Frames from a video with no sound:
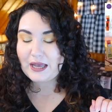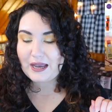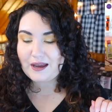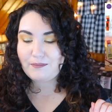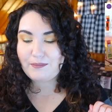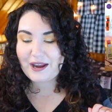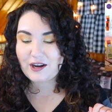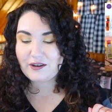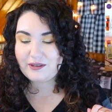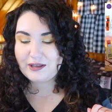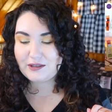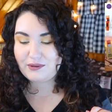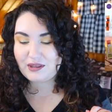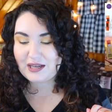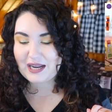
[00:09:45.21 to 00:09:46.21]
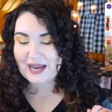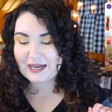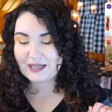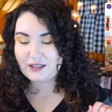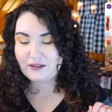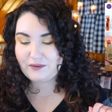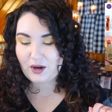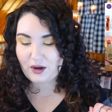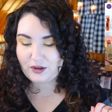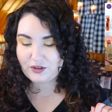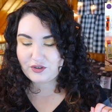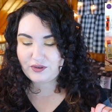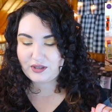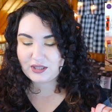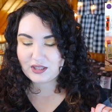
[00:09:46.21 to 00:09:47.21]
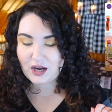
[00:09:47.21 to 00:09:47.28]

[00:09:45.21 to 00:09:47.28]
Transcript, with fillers: and pair this with an active cartridge